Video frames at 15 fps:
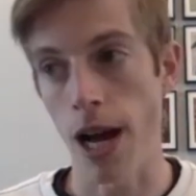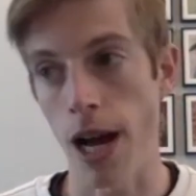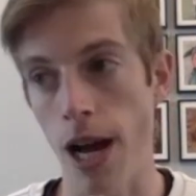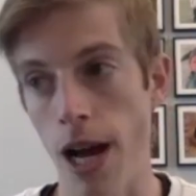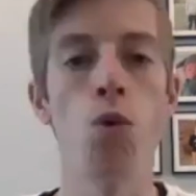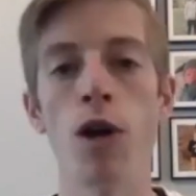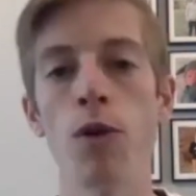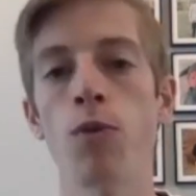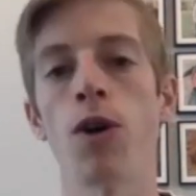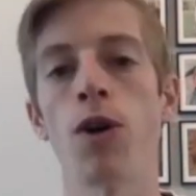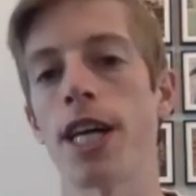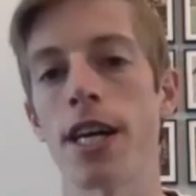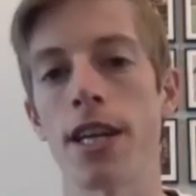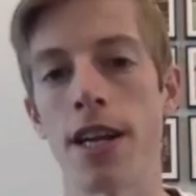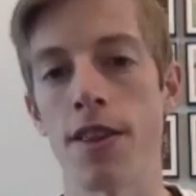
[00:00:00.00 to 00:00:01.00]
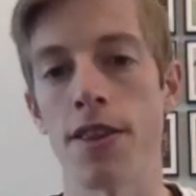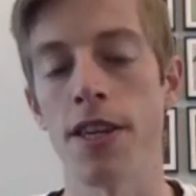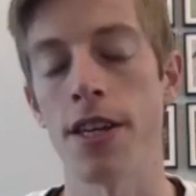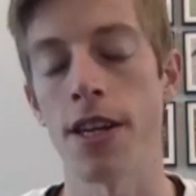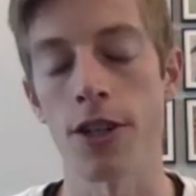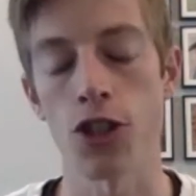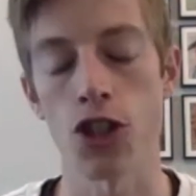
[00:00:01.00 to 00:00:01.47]
did one workout on
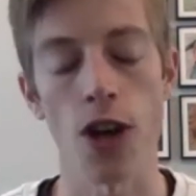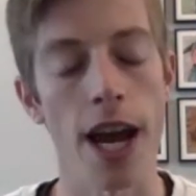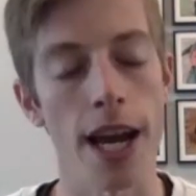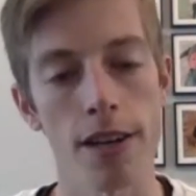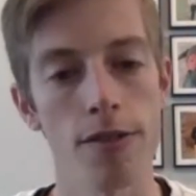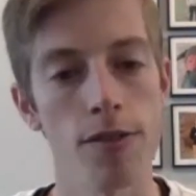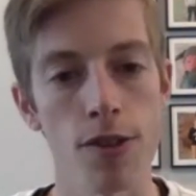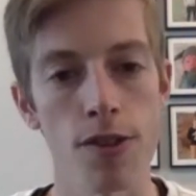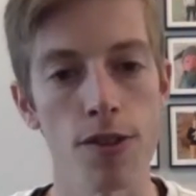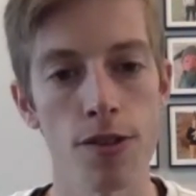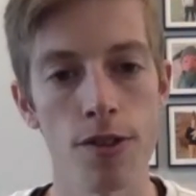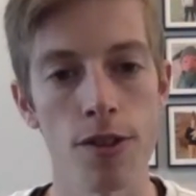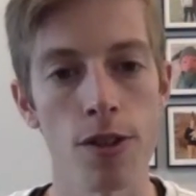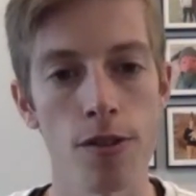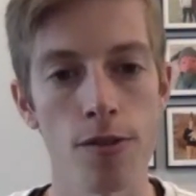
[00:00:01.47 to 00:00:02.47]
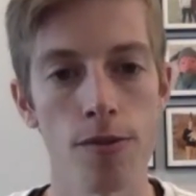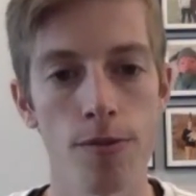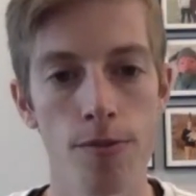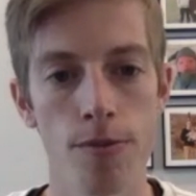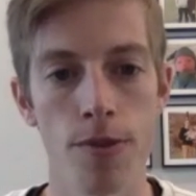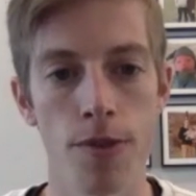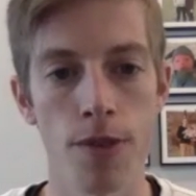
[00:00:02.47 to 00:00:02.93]
the track for,
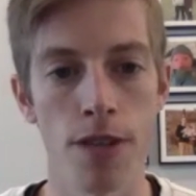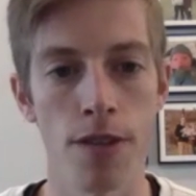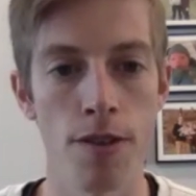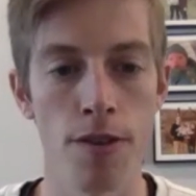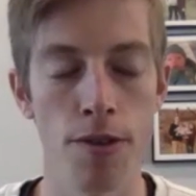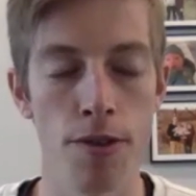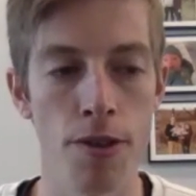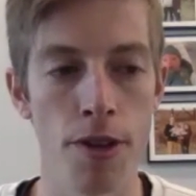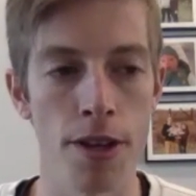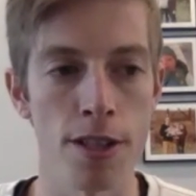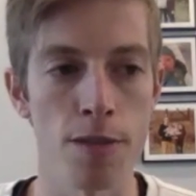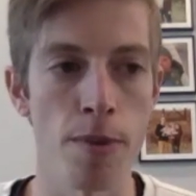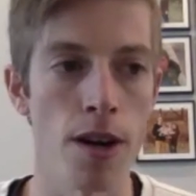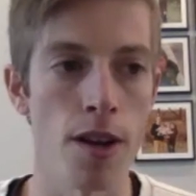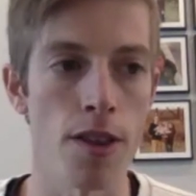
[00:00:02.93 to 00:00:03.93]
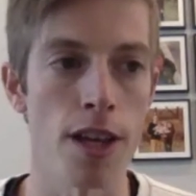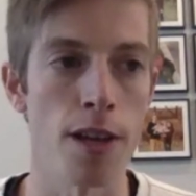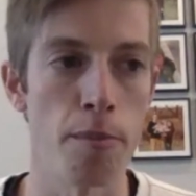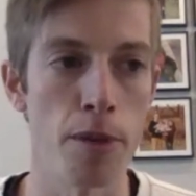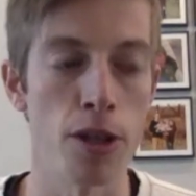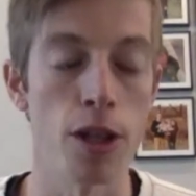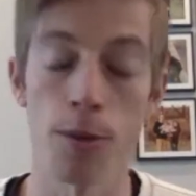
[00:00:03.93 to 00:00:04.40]
this
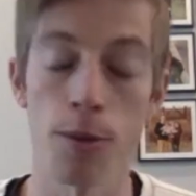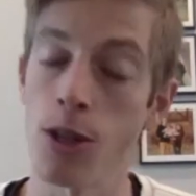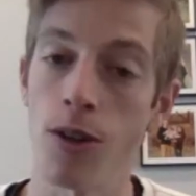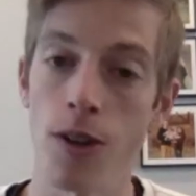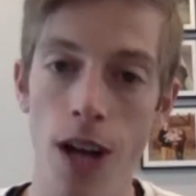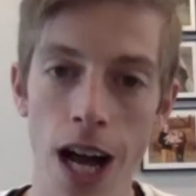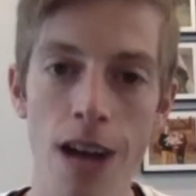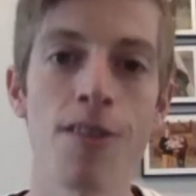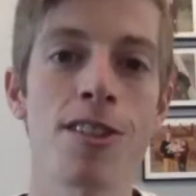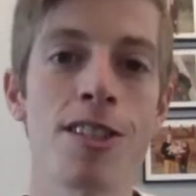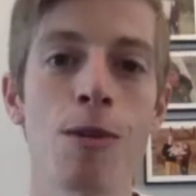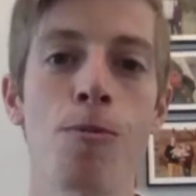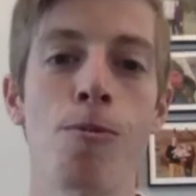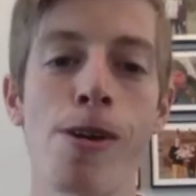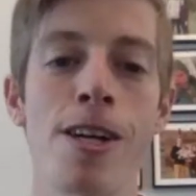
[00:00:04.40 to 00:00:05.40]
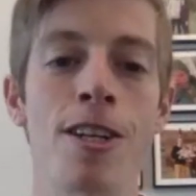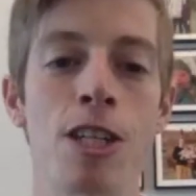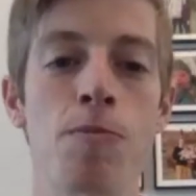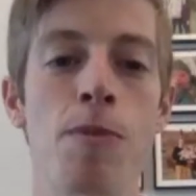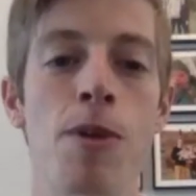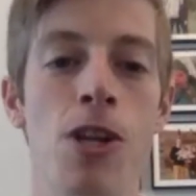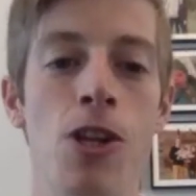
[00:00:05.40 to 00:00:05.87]
marathon buildup. So obviously we're going to
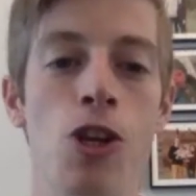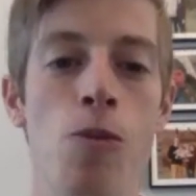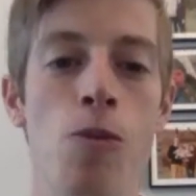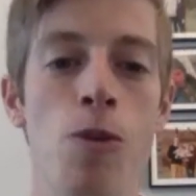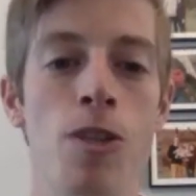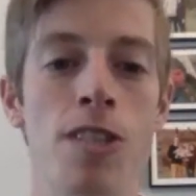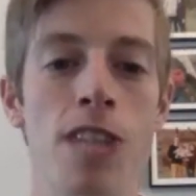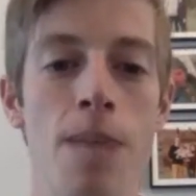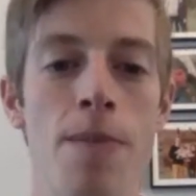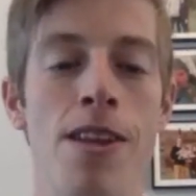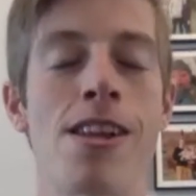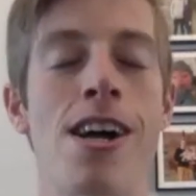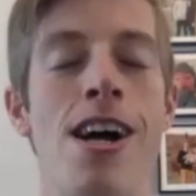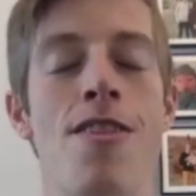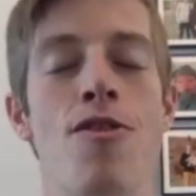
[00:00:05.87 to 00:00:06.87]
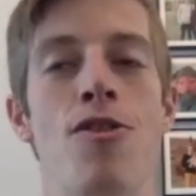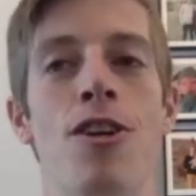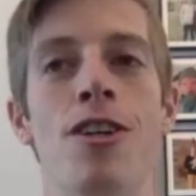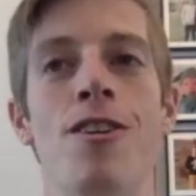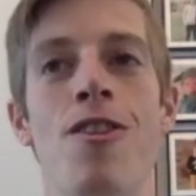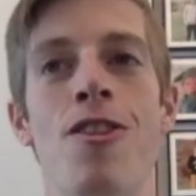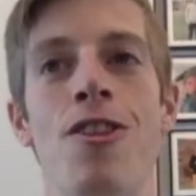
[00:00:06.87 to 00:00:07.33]
spend a little more time on
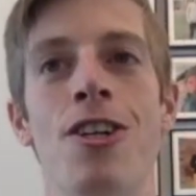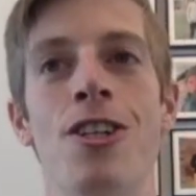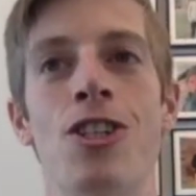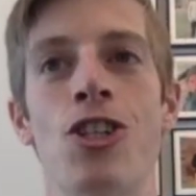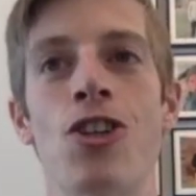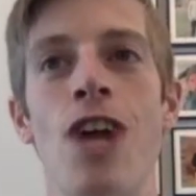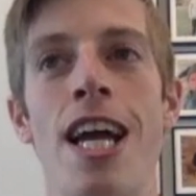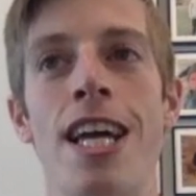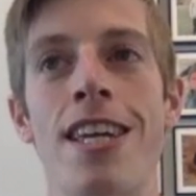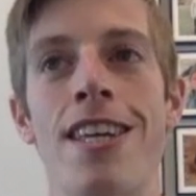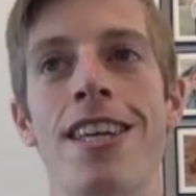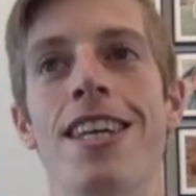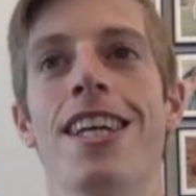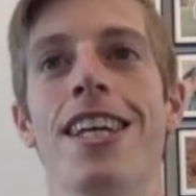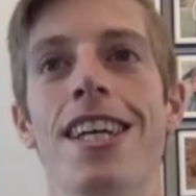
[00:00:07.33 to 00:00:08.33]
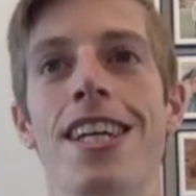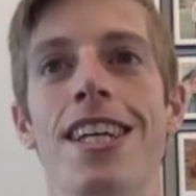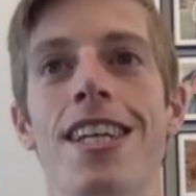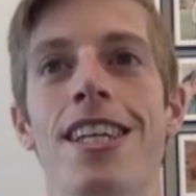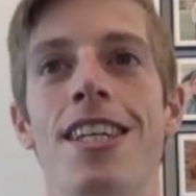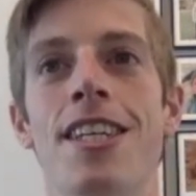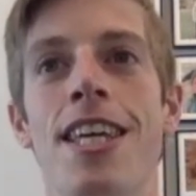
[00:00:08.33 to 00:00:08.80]
the track,
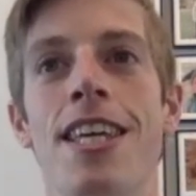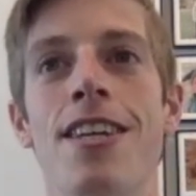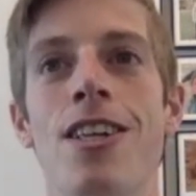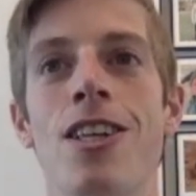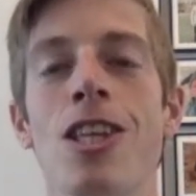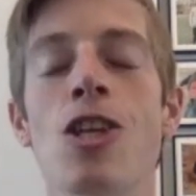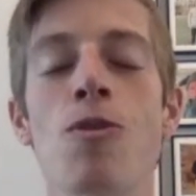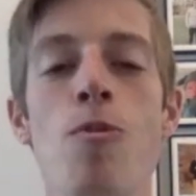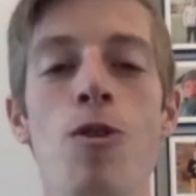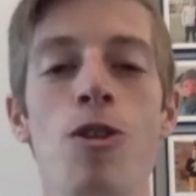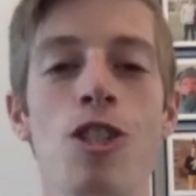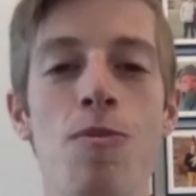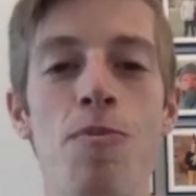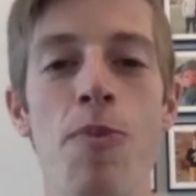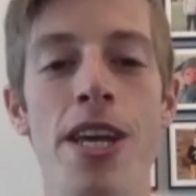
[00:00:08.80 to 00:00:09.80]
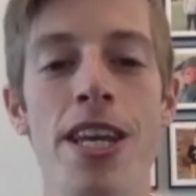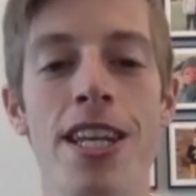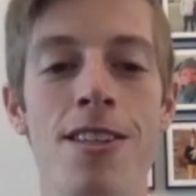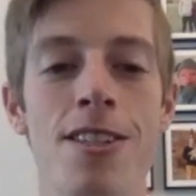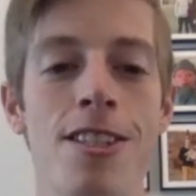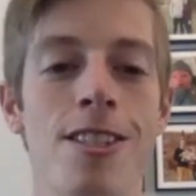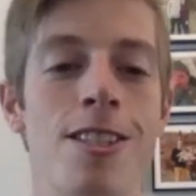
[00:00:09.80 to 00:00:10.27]
getting a little more
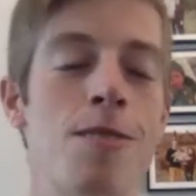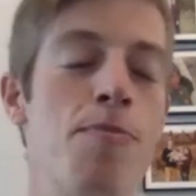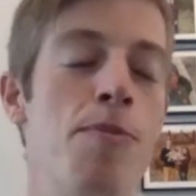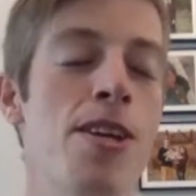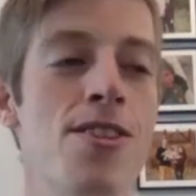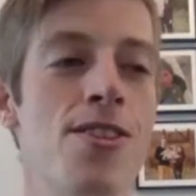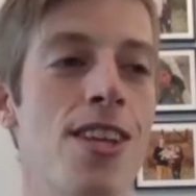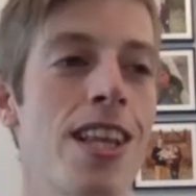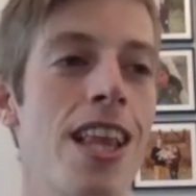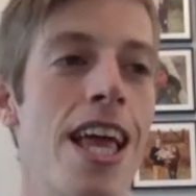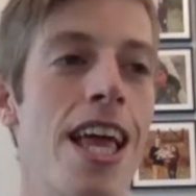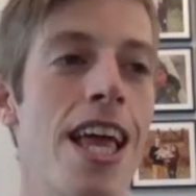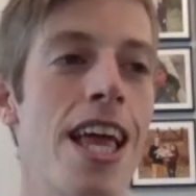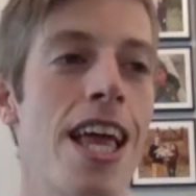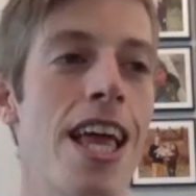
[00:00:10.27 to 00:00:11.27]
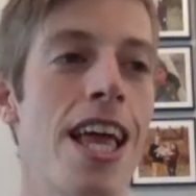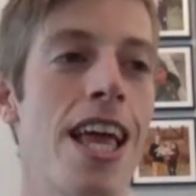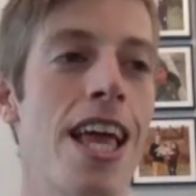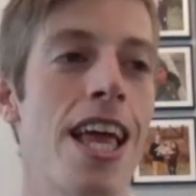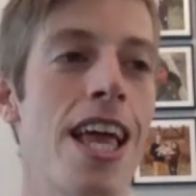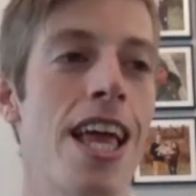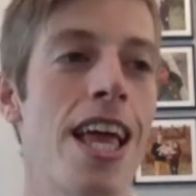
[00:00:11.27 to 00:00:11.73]
speed in the legs.
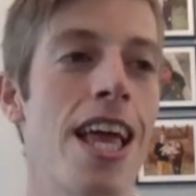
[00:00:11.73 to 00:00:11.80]
But,